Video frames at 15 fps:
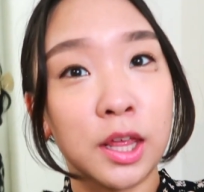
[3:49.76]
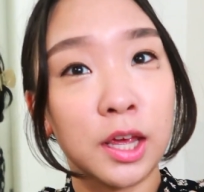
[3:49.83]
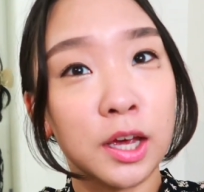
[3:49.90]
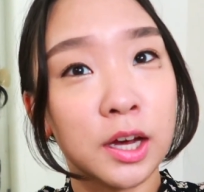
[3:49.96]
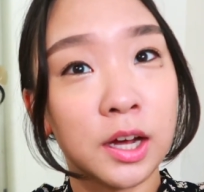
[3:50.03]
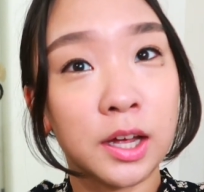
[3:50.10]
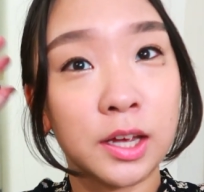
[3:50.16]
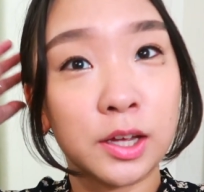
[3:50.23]

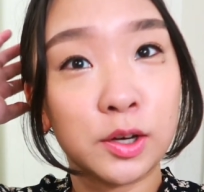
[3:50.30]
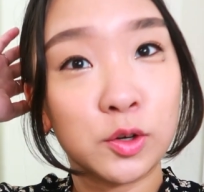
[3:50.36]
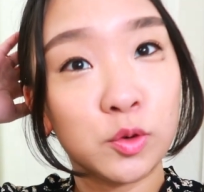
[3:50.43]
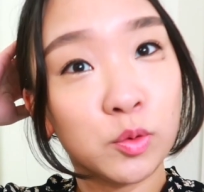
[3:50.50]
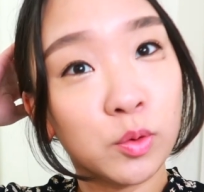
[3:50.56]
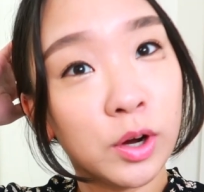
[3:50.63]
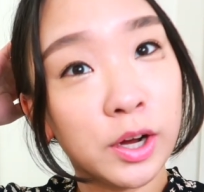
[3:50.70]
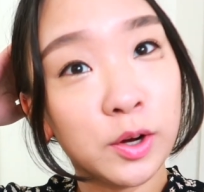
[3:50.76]
think I can
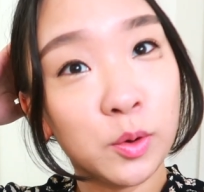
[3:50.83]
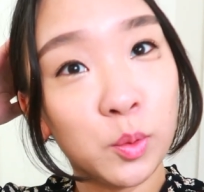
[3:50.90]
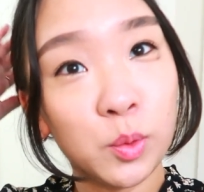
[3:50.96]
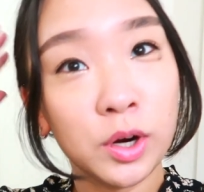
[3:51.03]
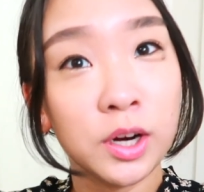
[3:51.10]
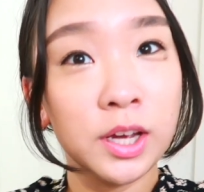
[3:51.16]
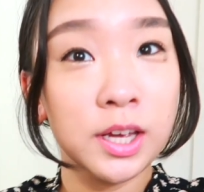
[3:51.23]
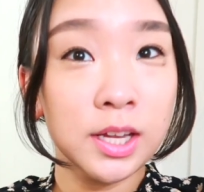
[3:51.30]
try to
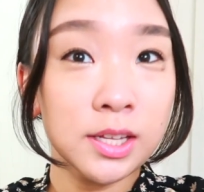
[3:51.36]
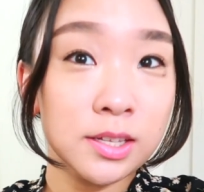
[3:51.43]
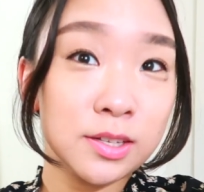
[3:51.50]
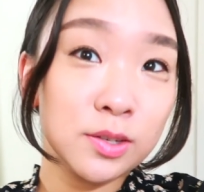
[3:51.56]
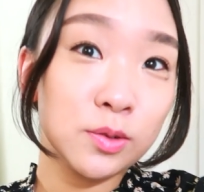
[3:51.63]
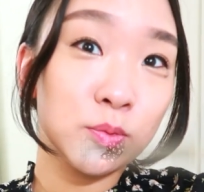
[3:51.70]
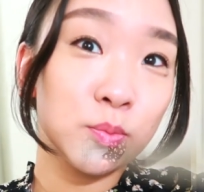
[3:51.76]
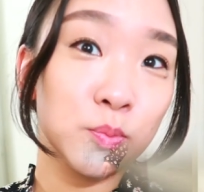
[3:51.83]
work
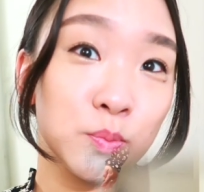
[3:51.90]
it.